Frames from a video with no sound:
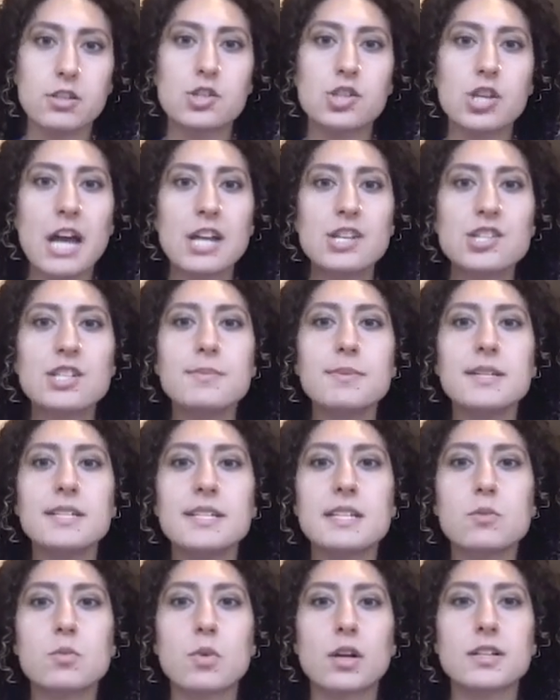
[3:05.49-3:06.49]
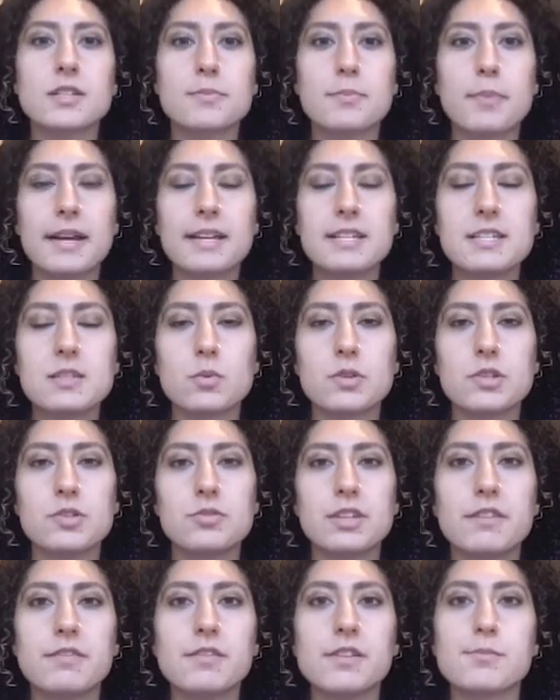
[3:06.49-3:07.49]
ChatGPT works best when you
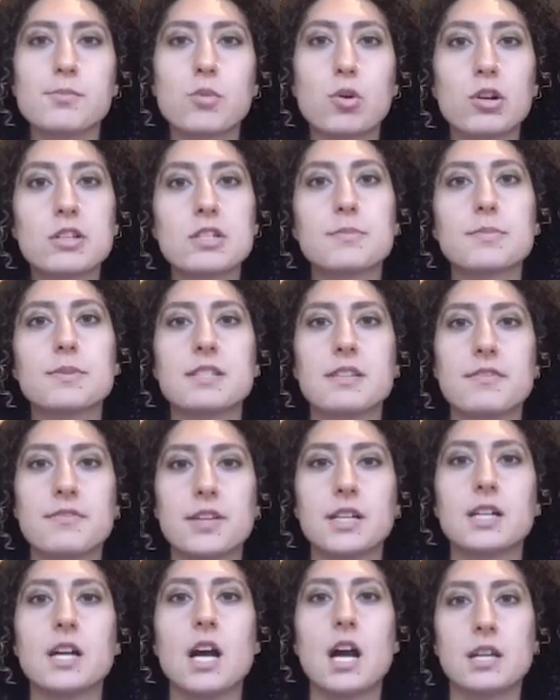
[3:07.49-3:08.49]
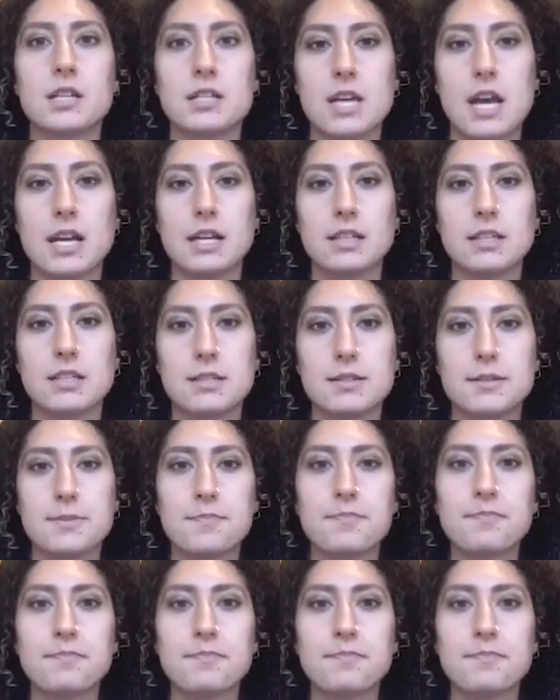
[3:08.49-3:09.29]
give it more specific context.